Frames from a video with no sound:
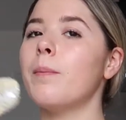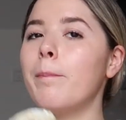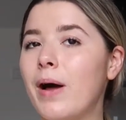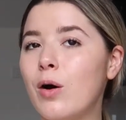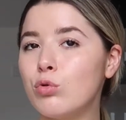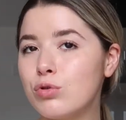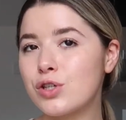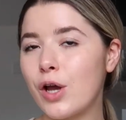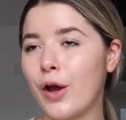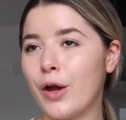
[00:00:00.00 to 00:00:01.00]
but
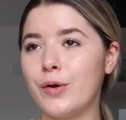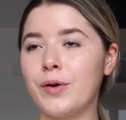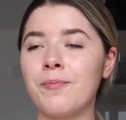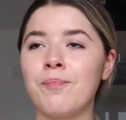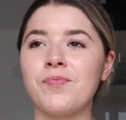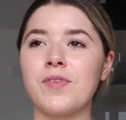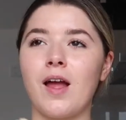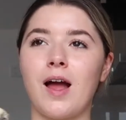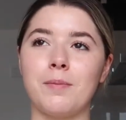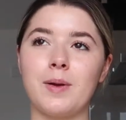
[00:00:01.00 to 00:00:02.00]
also
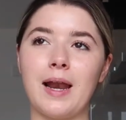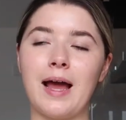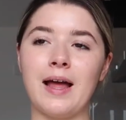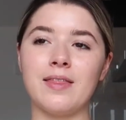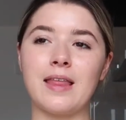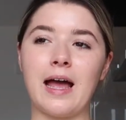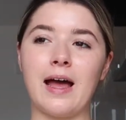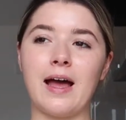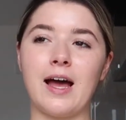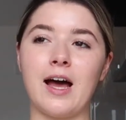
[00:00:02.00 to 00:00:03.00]
I'm glad
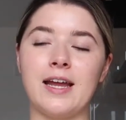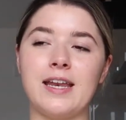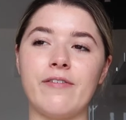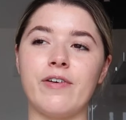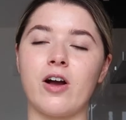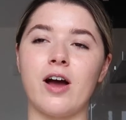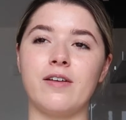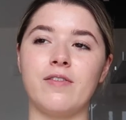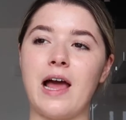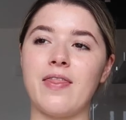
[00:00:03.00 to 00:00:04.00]
that I never kind
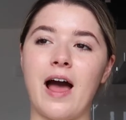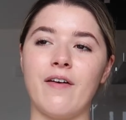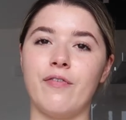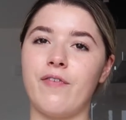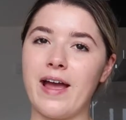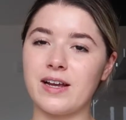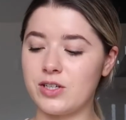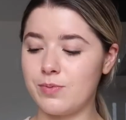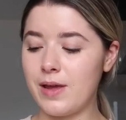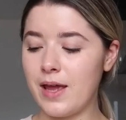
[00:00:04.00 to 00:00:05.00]
of let that
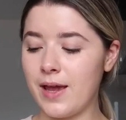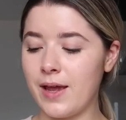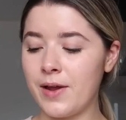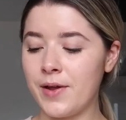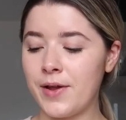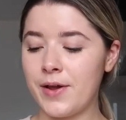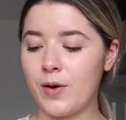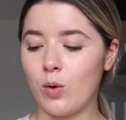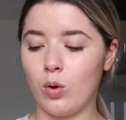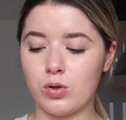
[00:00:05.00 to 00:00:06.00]
affect me
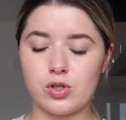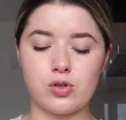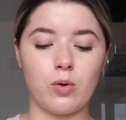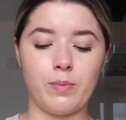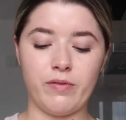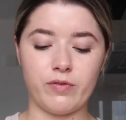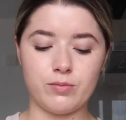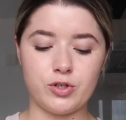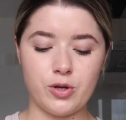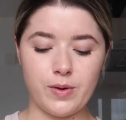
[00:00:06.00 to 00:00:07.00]
or stop me
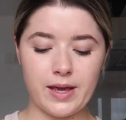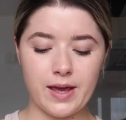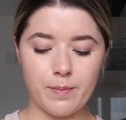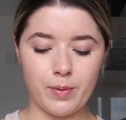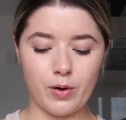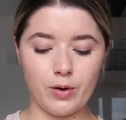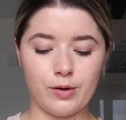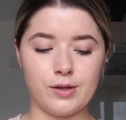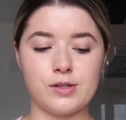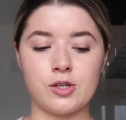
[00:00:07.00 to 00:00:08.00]
from doing it,
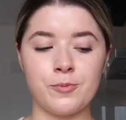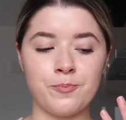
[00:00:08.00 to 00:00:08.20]
because